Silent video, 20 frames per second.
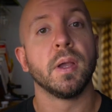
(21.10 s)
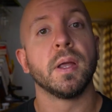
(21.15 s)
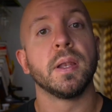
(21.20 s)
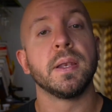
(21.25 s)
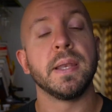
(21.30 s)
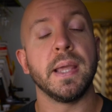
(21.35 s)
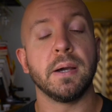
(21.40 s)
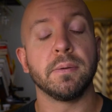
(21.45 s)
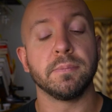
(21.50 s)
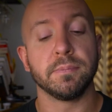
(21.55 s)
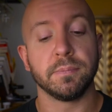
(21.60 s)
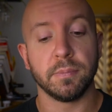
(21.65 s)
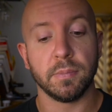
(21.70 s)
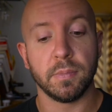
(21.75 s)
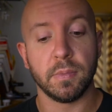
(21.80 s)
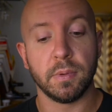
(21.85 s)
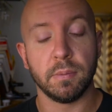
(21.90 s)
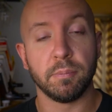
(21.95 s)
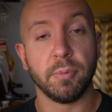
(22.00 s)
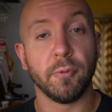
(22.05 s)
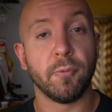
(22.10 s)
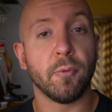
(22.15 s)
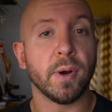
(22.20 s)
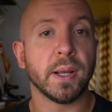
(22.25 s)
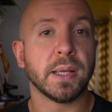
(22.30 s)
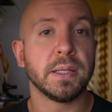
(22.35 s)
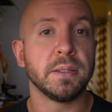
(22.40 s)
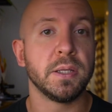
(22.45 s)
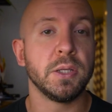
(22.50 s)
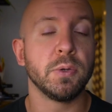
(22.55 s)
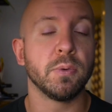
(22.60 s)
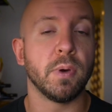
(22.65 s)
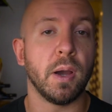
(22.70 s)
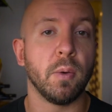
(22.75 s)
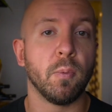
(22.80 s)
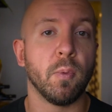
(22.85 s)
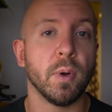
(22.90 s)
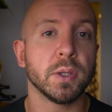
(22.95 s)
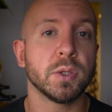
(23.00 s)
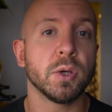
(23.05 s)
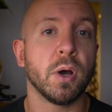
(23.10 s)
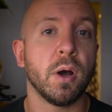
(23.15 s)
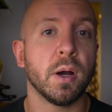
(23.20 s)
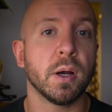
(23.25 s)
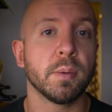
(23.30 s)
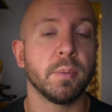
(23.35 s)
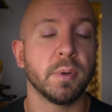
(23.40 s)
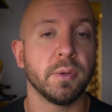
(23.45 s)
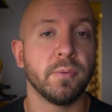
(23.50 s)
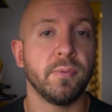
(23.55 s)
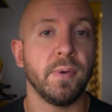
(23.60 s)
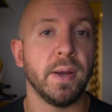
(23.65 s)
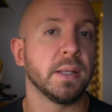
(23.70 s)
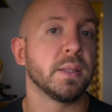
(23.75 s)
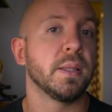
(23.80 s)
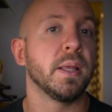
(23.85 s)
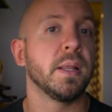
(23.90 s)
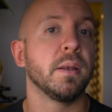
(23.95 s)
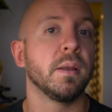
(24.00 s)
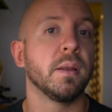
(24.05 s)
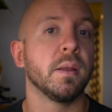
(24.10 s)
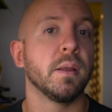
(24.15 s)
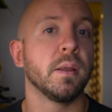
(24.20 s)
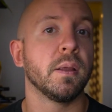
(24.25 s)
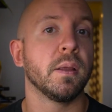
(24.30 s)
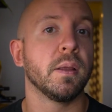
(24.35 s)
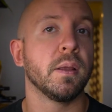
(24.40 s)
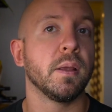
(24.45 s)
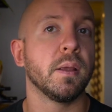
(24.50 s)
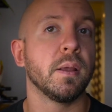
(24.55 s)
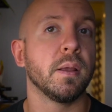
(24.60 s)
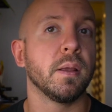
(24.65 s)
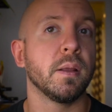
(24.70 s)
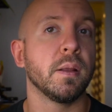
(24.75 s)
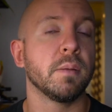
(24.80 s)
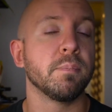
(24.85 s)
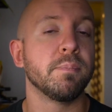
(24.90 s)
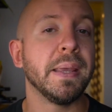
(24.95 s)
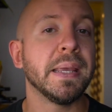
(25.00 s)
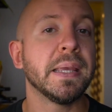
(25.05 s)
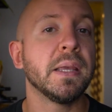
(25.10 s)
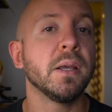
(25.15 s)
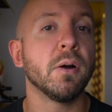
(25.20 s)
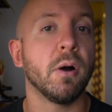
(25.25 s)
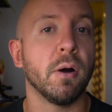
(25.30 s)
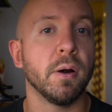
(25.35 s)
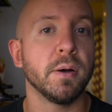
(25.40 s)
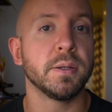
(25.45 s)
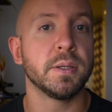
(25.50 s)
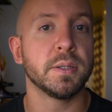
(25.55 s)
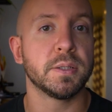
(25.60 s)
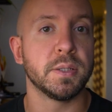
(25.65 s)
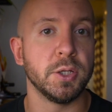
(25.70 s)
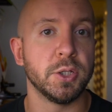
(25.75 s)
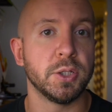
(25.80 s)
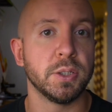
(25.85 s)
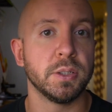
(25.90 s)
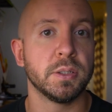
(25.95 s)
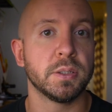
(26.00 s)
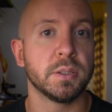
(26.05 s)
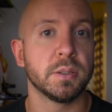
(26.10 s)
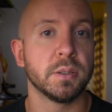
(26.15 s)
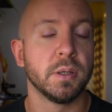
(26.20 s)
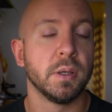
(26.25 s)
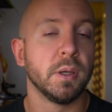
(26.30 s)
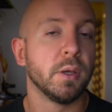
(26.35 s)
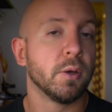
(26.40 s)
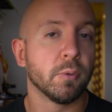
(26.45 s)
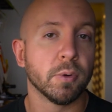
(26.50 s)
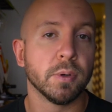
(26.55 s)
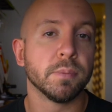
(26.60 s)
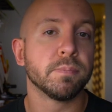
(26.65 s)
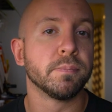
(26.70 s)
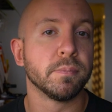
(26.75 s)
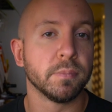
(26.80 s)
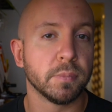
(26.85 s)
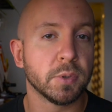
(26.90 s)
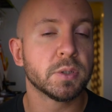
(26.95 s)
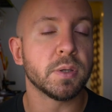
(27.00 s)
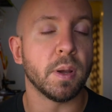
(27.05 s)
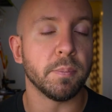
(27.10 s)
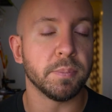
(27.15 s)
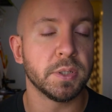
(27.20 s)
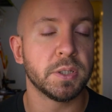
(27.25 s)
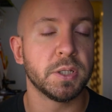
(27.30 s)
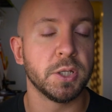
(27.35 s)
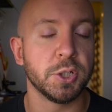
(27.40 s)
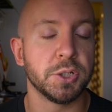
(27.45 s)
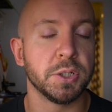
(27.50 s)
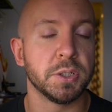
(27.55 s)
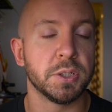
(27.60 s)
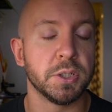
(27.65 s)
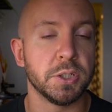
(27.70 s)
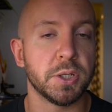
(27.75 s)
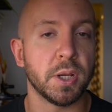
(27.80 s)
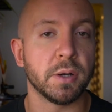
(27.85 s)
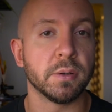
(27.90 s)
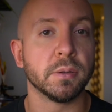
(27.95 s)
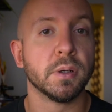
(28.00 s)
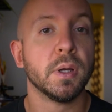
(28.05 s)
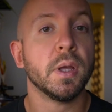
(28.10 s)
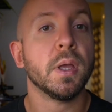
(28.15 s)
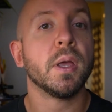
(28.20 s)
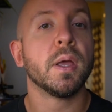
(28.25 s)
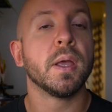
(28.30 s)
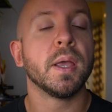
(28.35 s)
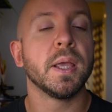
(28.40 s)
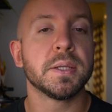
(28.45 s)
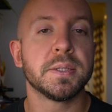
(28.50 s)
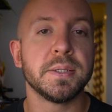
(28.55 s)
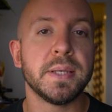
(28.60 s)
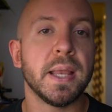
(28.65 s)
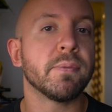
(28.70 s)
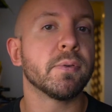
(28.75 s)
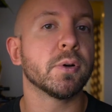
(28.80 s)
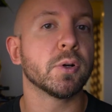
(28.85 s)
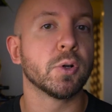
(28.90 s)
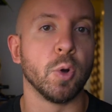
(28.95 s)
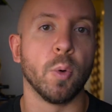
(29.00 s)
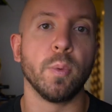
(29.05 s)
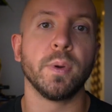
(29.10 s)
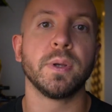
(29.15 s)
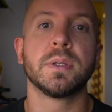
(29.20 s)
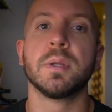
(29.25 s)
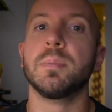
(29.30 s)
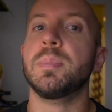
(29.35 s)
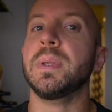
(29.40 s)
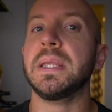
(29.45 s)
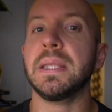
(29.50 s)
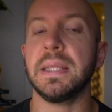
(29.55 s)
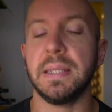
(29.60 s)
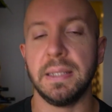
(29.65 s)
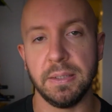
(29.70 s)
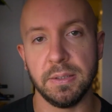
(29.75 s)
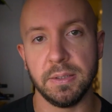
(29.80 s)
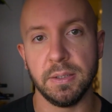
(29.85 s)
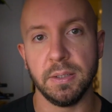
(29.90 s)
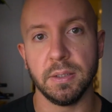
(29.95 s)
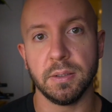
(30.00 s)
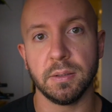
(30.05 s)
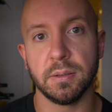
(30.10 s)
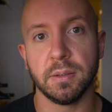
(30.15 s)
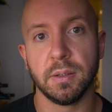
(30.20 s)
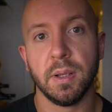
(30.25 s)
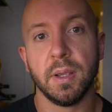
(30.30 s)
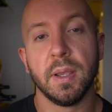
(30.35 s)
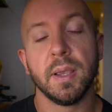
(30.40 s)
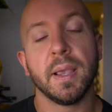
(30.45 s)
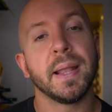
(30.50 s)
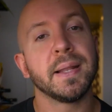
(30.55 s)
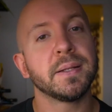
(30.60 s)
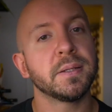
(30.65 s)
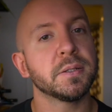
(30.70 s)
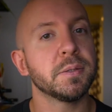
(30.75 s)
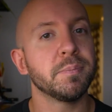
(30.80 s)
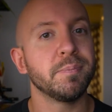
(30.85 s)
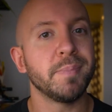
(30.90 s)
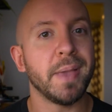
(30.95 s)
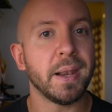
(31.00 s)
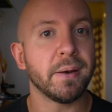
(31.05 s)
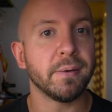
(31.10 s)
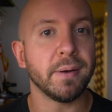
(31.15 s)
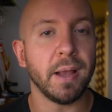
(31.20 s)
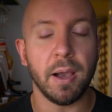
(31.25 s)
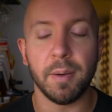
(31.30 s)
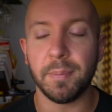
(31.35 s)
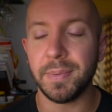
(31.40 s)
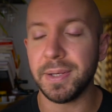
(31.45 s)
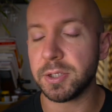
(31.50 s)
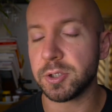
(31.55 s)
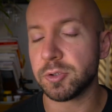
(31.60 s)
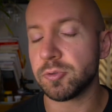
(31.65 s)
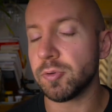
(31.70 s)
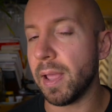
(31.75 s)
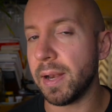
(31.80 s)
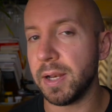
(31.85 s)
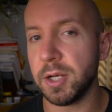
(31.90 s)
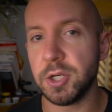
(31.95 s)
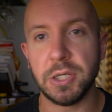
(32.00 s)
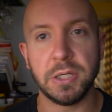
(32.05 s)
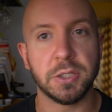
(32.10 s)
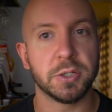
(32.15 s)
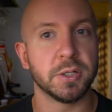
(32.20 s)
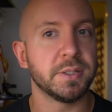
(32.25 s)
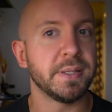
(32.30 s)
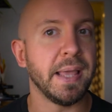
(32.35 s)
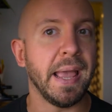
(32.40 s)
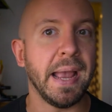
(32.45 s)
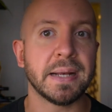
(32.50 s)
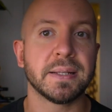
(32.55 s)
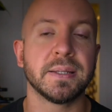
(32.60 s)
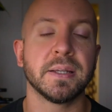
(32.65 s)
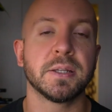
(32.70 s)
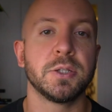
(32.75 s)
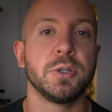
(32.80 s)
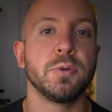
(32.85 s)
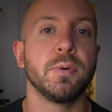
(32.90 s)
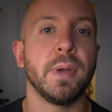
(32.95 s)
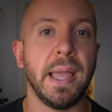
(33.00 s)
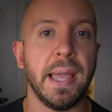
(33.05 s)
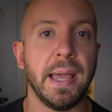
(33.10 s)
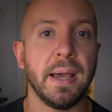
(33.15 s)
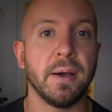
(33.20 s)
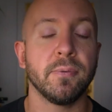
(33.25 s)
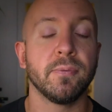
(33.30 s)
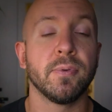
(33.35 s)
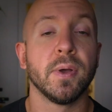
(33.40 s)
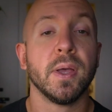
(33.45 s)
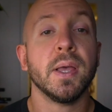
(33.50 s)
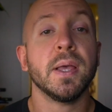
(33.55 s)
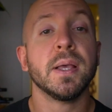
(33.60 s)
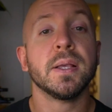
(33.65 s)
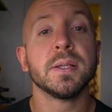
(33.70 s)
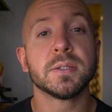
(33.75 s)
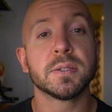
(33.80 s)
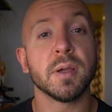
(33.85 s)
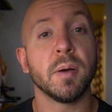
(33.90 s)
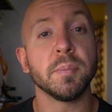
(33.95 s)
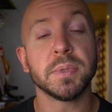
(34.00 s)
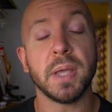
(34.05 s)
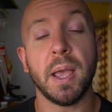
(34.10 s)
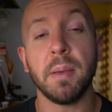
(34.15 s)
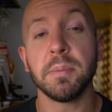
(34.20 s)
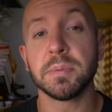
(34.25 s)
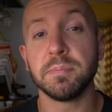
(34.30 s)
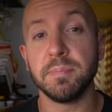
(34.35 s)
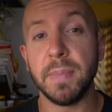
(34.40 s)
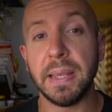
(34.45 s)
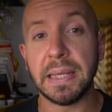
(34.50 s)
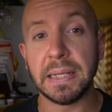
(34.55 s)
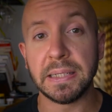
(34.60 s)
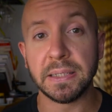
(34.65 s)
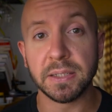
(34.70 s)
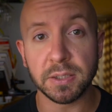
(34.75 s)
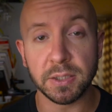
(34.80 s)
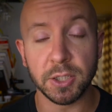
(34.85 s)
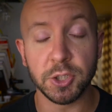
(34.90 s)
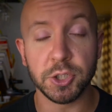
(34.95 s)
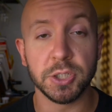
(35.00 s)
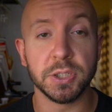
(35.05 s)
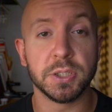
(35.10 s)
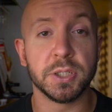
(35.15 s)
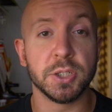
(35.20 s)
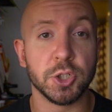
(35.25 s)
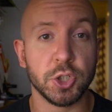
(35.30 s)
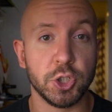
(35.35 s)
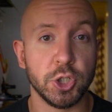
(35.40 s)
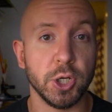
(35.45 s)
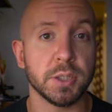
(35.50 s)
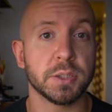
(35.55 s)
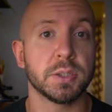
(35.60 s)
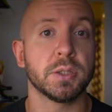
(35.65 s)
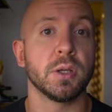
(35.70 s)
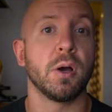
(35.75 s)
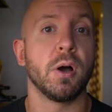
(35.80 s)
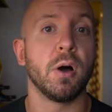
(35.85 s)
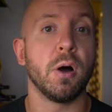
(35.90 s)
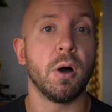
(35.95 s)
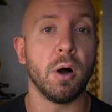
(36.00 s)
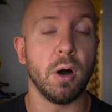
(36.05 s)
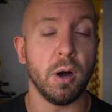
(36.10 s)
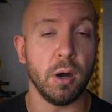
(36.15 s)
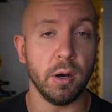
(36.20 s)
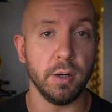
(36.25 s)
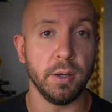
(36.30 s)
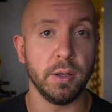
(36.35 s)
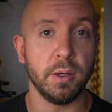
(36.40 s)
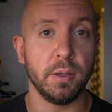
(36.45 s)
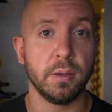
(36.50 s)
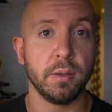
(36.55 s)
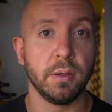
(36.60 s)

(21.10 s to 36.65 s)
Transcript: Now, before I continue, I want to talk about the fact that making hard decisions, or some decisions in general, is never going to be easier. And it doesn't matter how many strategies or tactics you have, sometimes making decisions is just hard.